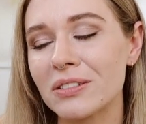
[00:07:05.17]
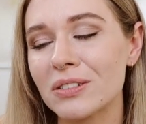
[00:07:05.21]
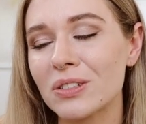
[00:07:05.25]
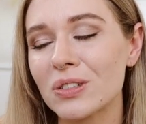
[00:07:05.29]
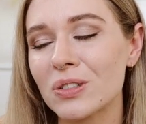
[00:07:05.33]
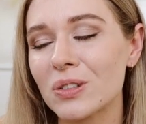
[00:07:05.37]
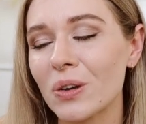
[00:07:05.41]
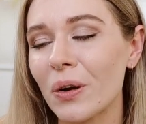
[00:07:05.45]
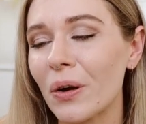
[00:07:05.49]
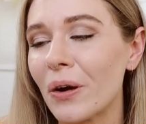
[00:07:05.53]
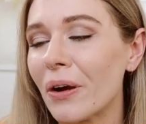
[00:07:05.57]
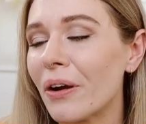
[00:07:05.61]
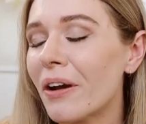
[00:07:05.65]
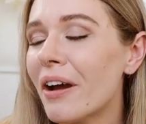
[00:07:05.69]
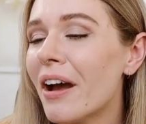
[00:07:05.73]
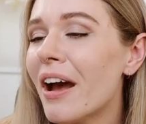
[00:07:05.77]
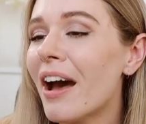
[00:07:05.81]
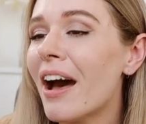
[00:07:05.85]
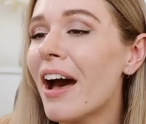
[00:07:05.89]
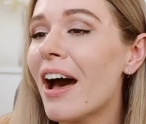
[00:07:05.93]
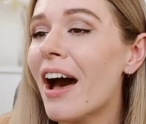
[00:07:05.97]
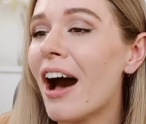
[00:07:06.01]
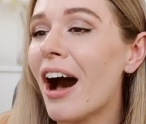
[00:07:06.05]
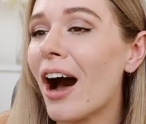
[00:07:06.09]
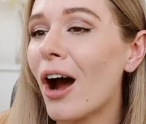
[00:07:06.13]
So
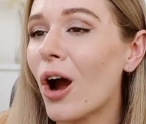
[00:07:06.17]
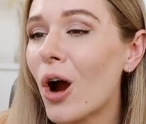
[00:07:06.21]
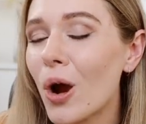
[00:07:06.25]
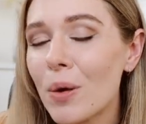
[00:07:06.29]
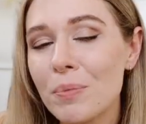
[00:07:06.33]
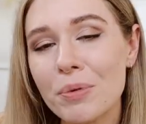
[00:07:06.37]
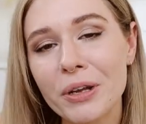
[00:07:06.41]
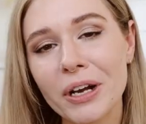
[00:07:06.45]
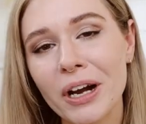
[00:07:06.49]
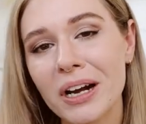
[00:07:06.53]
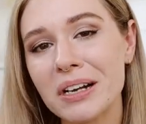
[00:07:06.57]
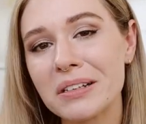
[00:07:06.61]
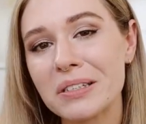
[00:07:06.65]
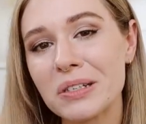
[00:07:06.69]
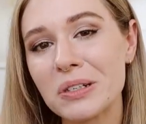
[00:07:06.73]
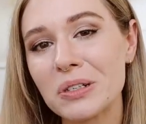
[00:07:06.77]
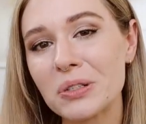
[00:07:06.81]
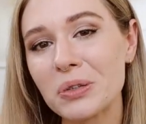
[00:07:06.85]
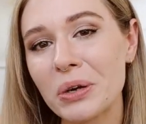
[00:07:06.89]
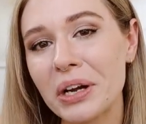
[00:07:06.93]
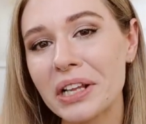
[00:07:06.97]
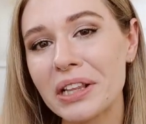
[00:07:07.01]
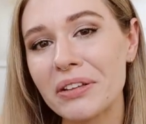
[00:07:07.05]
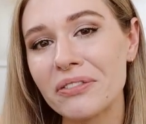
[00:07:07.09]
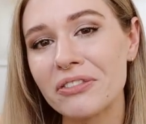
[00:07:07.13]
I hope you guys
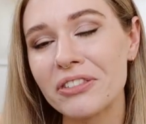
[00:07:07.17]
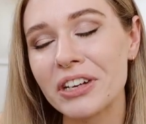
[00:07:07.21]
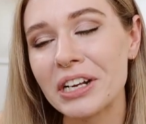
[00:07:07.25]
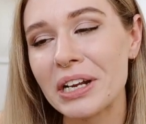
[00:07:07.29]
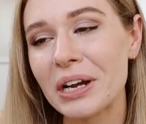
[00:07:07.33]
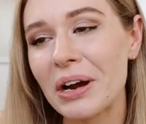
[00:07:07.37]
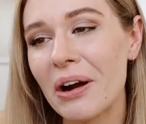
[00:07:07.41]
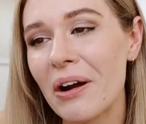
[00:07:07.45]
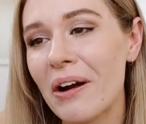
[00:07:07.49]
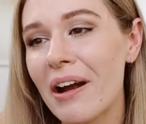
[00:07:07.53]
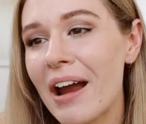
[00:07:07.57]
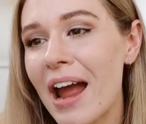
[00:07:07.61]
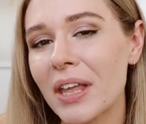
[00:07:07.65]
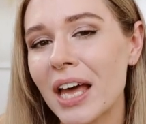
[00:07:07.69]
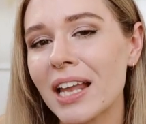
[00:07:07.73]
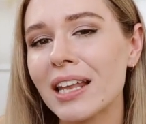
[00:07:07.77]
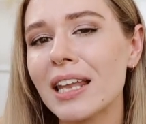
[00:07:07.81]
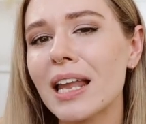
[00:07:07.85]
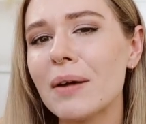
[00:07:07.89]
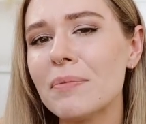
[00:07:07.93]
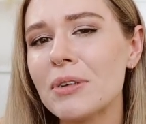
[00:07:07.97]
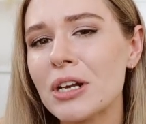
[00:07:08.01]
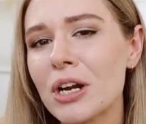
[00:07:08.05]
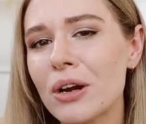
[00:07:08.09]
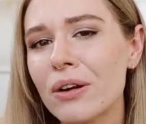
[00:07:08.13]
enjoyed the video and
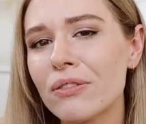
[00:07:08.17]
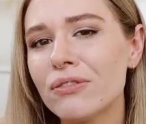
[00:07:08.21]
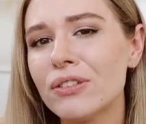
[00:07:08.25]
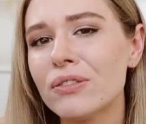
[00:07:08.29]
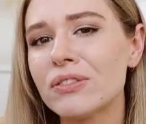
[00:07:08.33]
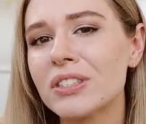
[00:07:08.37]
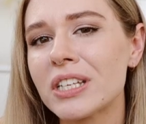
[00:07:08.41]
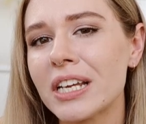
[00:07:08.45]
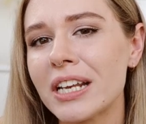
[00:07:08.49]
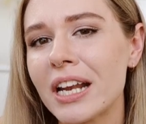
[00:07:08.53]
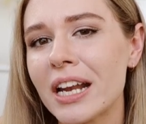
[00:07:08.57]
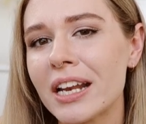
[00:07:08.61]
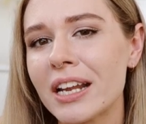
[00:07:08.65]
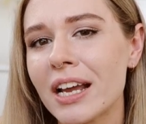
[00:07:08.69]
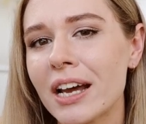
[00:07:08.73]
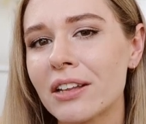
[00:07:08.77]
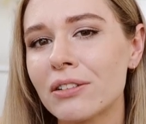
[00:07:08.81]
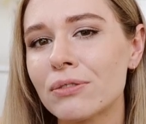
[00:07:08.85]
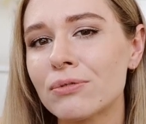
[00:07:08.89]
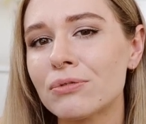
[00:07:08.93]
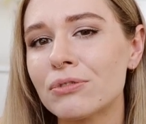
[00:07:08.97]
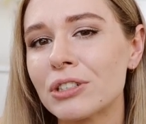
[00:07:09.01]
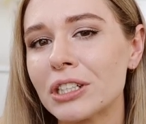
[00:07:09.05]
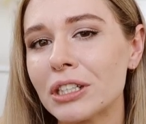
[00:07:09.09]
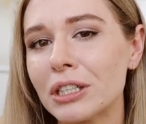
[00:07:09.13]
let me know if you've seen any other
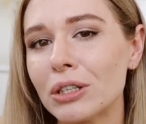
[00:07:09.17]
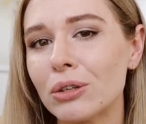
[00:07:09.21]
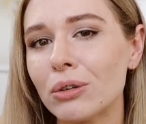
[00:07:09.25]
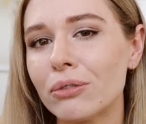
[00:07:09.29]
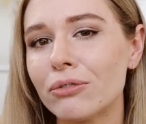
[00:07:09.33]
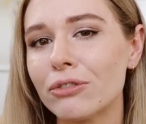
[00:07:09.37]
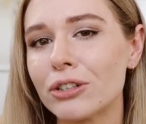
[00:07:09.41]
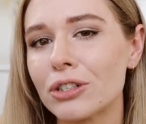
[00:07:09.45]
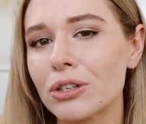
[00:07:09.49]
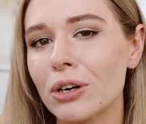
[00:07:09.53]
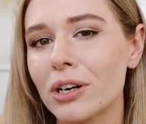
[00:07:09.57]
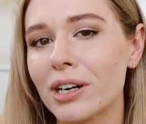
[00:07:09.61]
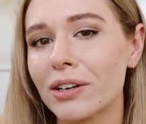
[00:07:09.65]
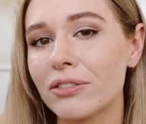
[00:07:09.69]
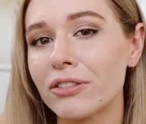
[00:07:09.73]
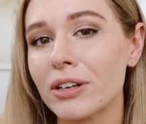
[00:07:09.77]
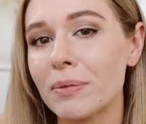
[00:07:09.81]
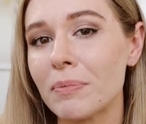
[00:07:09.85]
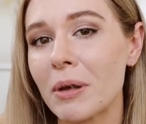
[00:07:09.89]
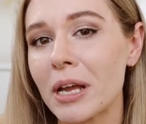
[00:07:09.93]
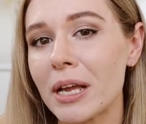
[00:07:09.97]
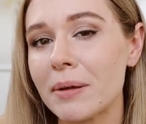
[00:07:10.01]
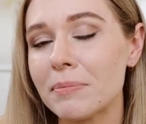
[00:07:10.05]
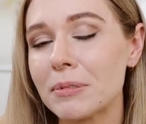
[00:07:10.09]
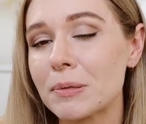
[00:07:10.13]
really good photography
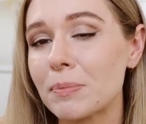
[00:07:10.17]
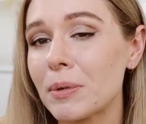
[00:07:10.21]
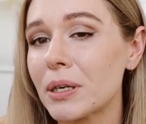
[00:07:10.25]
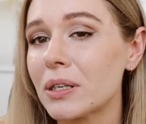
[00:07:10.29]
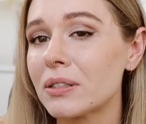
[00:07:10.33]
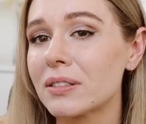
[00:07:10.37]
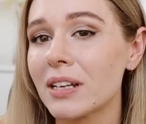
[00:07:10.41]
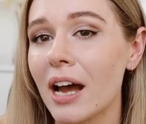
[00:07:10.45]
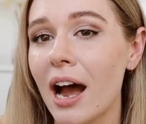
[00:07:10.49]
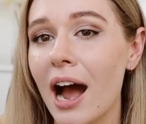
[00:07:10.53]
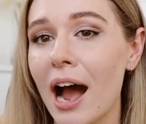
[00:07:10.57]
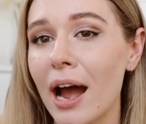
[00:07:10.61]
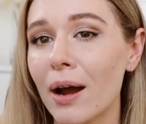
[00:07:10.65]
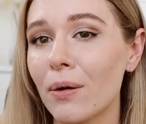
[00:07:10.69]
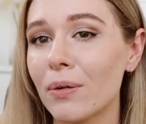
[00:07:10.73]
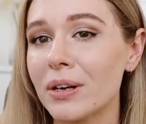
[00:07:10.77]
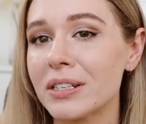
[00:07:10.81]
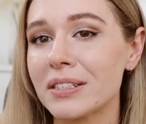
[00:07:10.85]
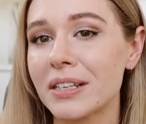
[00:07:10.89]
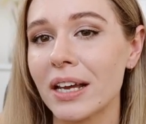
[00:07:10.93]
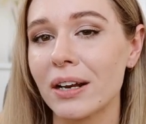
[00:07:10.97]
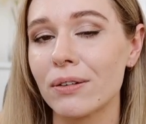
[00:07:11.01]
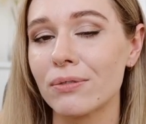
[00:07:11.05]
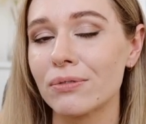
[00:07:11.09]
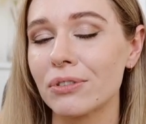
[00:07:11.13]
memes because I always
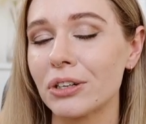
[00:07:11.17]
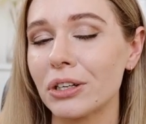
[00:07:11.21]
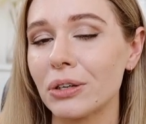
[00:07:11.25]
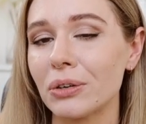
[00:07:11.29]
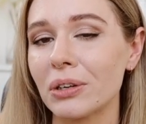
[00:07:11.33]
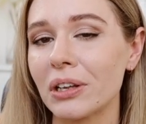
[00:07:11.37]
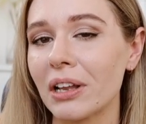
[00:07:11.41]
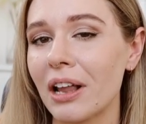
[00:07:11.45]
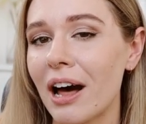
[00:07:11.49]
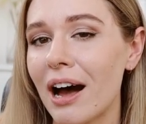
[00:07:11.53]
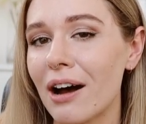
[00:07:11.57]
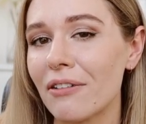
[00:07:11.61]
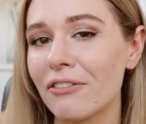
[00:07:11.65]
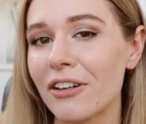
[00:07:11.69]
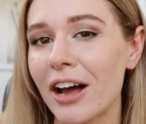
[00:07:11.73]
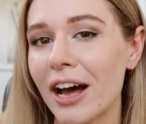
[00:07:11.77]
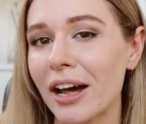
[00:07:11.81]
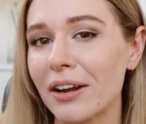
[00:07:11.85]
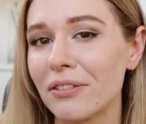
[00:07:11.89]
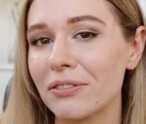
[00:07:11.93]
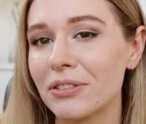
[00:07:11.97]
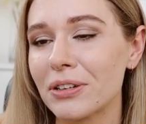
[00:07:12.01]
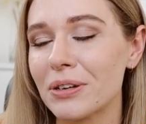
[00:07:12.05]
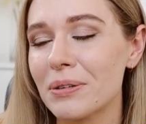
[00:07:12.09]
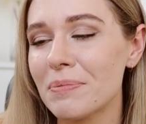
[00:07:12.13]
get a really good laugh out
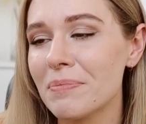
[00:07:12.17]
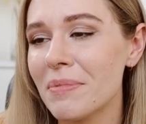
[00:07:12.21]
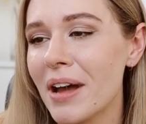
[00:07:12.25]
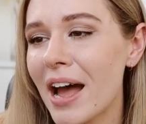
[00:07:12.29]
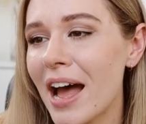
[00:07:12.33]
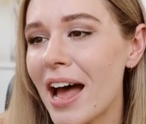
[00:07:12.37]
of them.